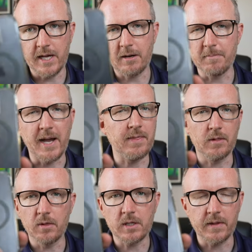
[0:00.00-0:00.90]
I don't mind the
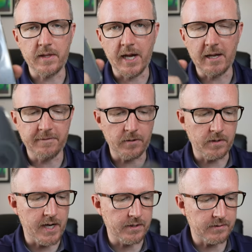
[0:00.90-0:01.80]
look of the iPhone,
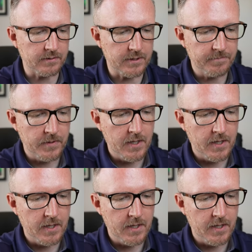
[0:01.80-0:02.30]
honestly.